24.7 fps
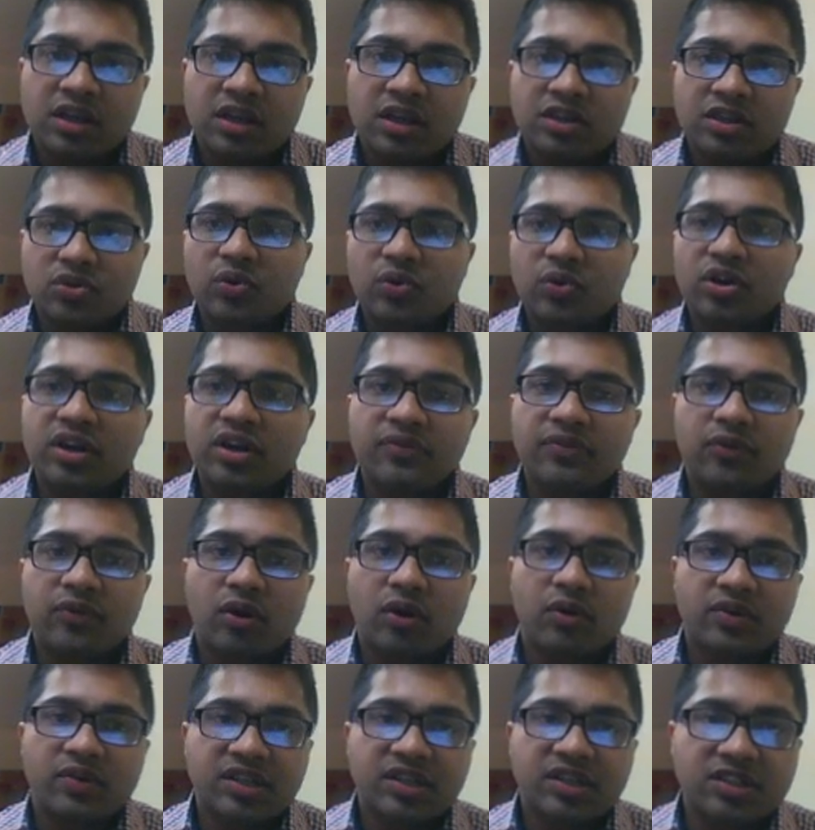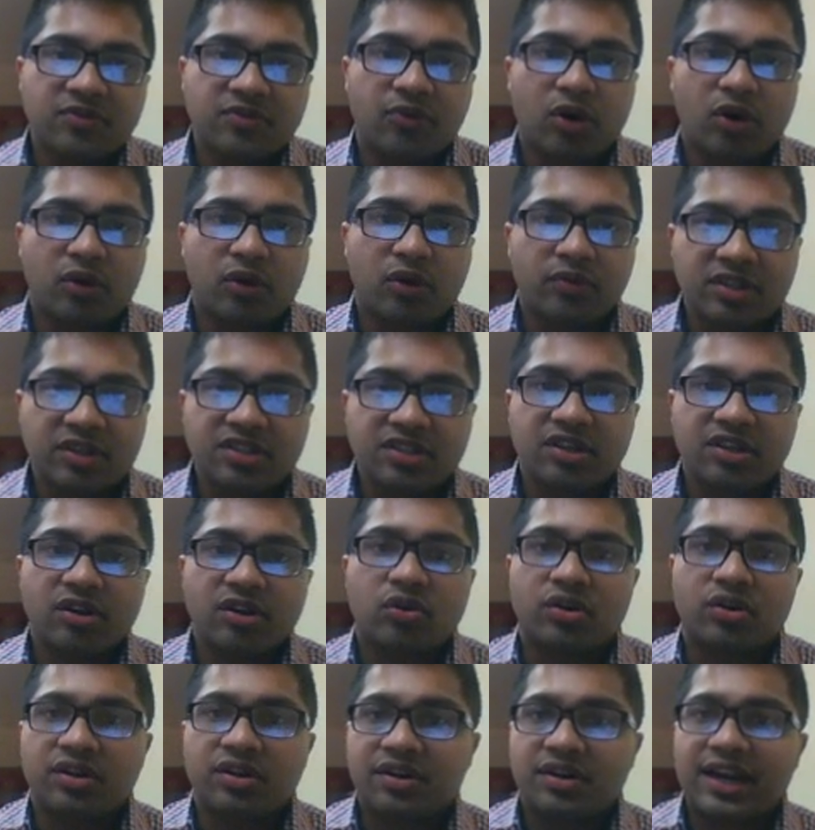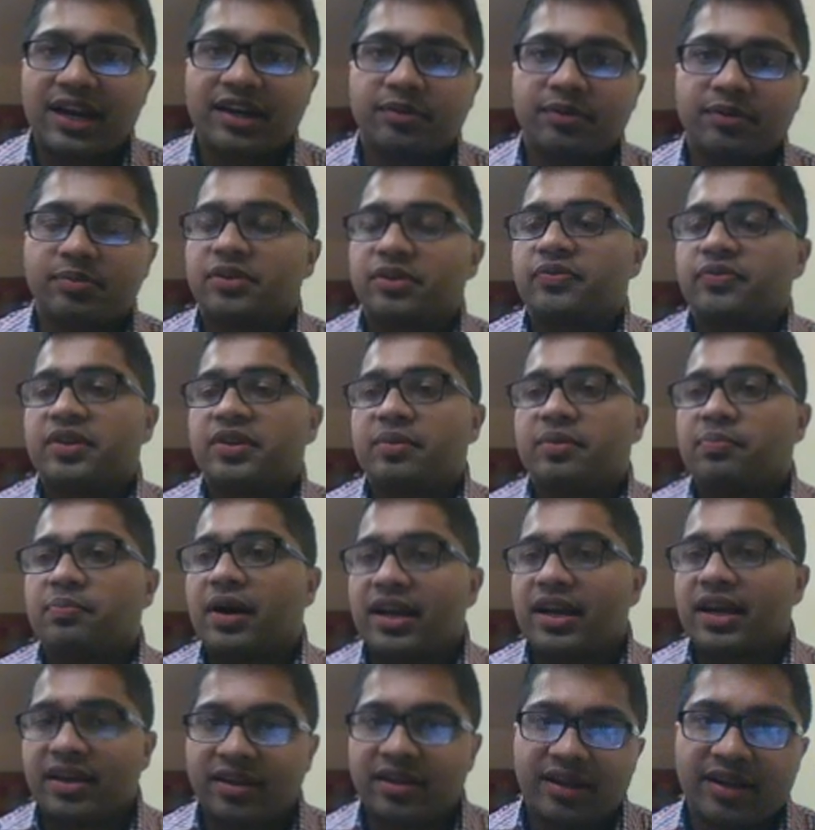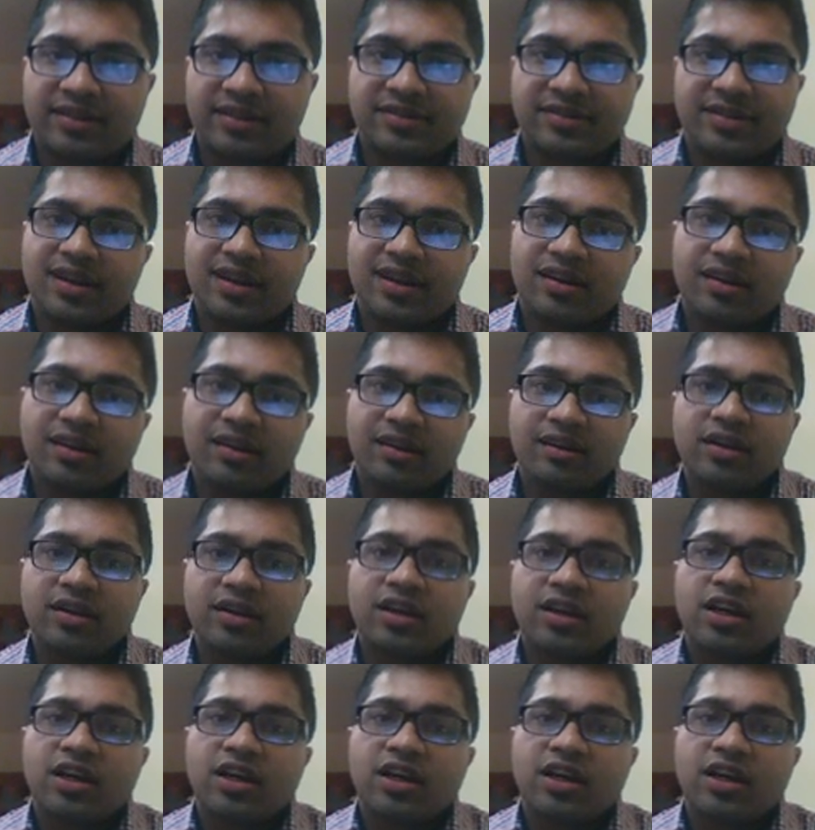So what are forwards? Forwards are contract between buyer and seller.